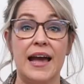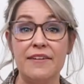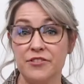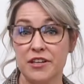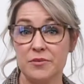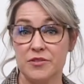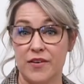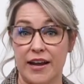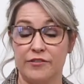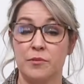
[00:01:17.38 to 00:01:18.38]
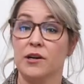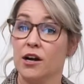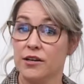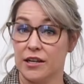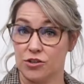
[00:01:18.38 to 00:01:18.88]
After he was fired from a
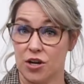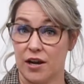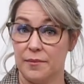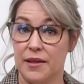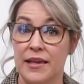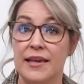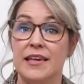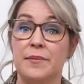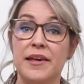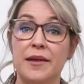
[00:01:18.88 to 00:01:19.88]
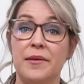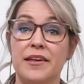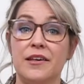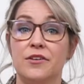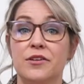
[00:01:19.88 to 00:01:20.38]
gardening job, he began
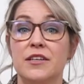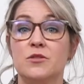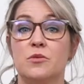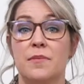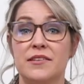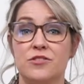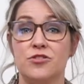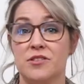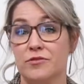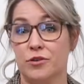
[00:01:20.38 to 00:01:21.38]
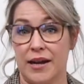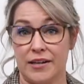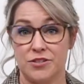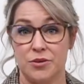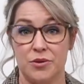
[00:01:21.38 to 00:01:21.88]
making cookies with messages of
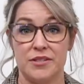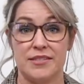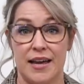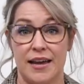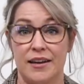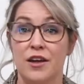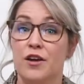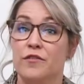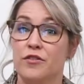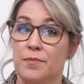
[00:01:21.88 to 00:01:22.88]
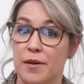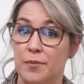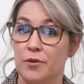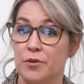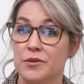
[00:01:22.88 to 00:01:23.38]
gratitude inside for the
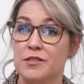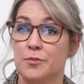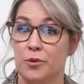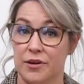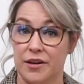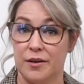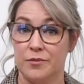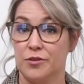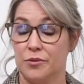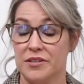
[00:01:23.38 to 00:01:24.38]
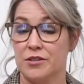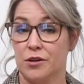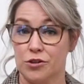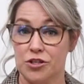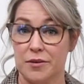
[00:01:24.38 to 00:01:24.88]
people who had supported him through his
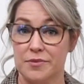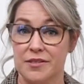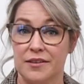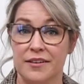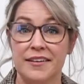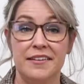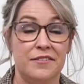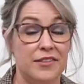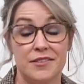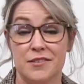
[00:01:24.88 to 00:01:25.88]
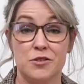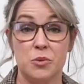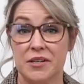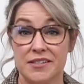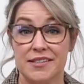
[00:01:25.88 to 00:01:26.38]
hardships. That's the
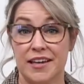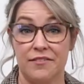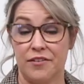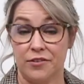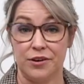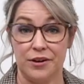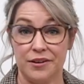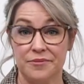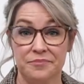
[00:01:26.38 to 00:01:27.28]
sweetest thing I've ever heard.